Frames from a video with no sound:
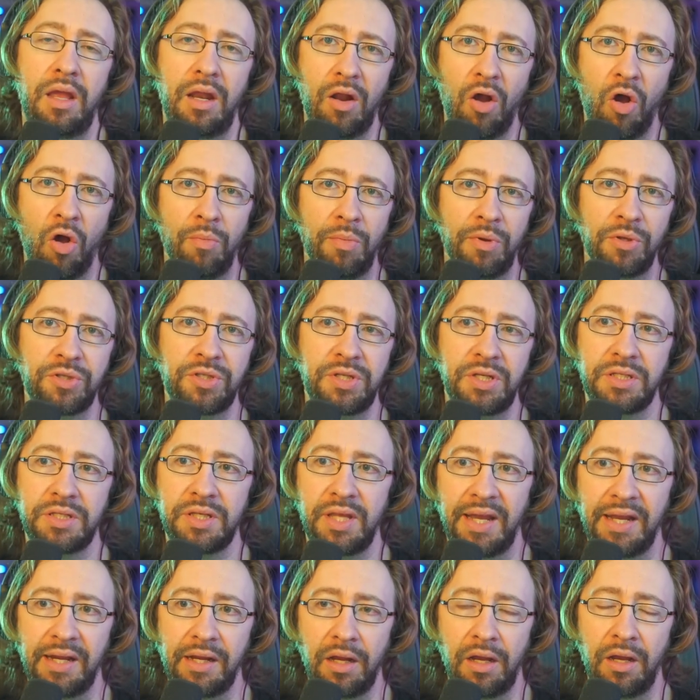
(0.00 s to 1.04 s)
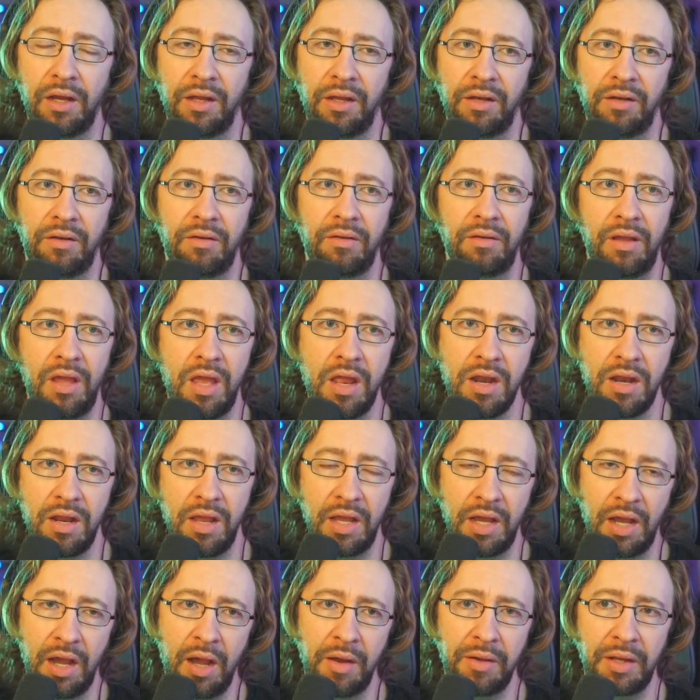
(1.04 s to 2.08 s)
It almost is like a, and
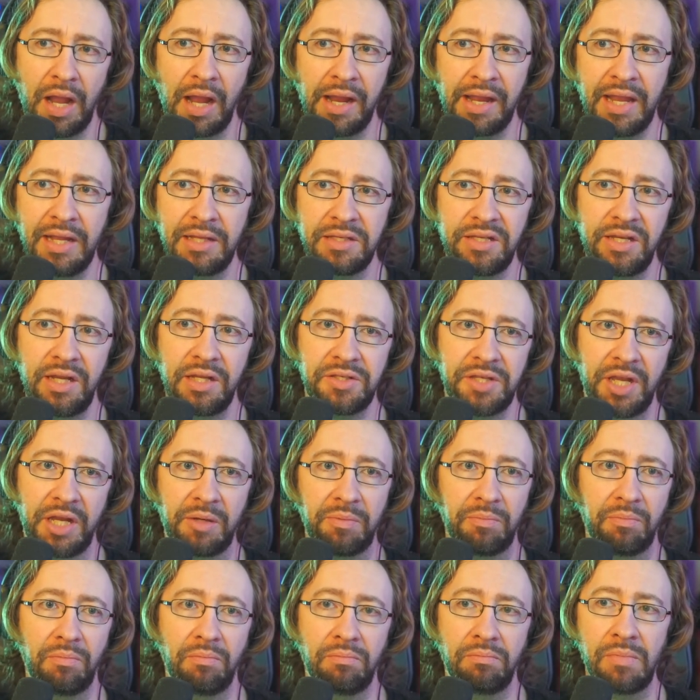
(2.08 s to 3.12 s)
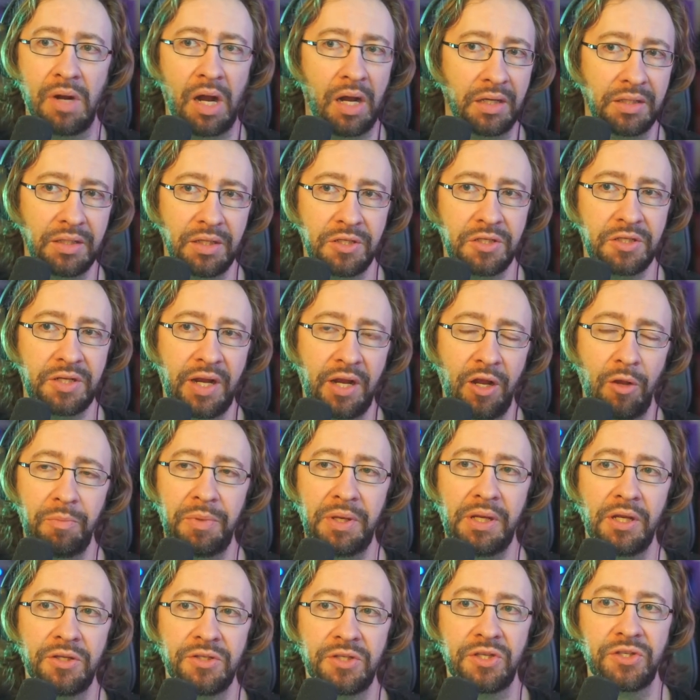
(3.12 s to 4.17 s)
I, I can't say it's like manga style
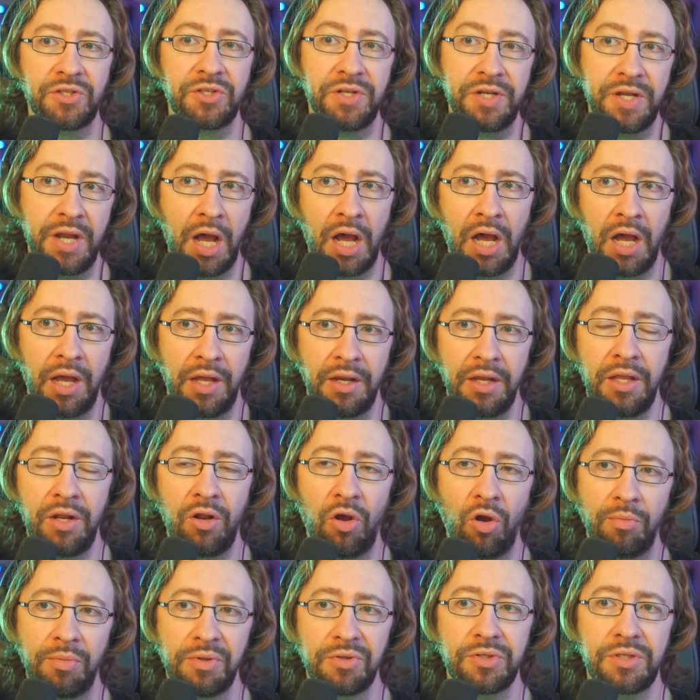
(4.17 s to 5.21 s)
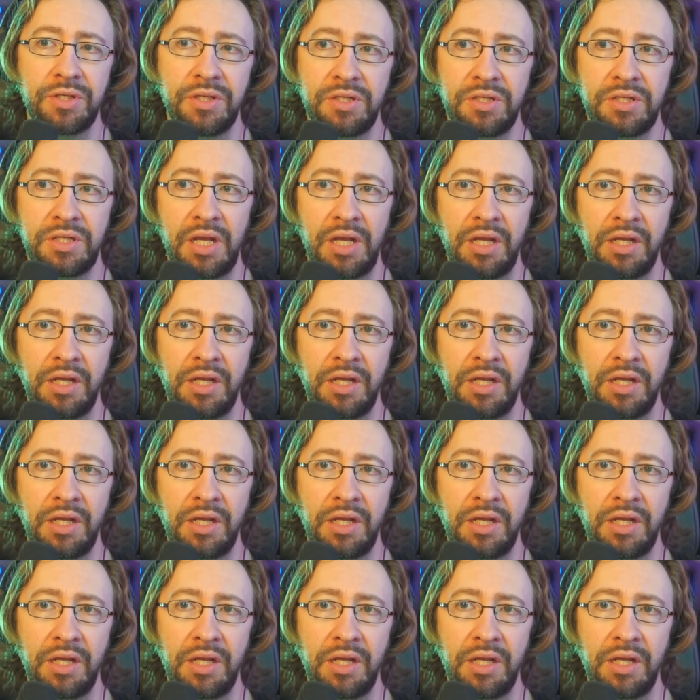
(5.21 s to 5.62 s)
because it's not. It almost is mm-hmm.